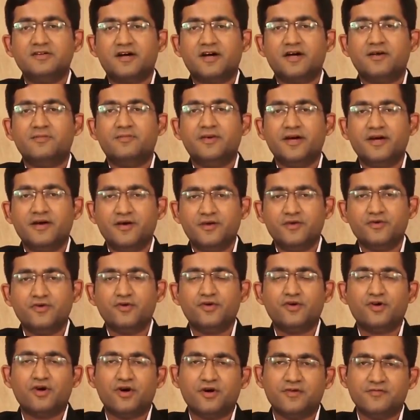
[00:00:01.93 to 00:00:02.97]
I bring to you a
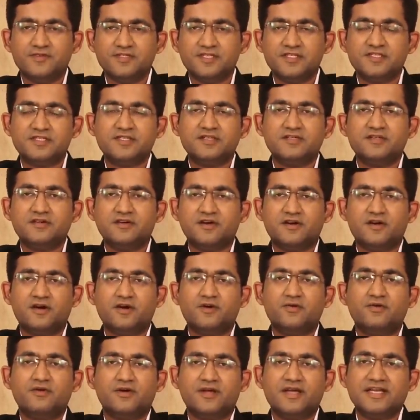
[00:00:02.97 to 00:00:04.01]
conversation
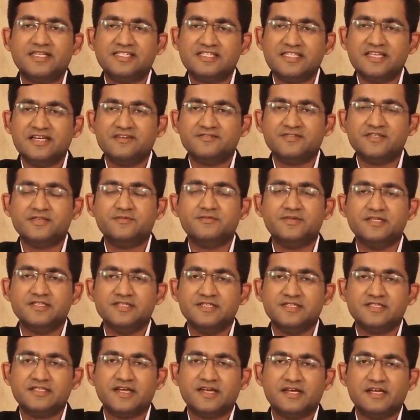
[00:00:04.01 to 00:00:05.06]
around HDFC
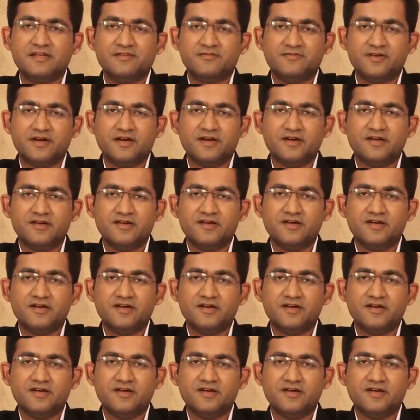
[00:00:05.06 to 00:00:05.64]
Business Cycle Fund.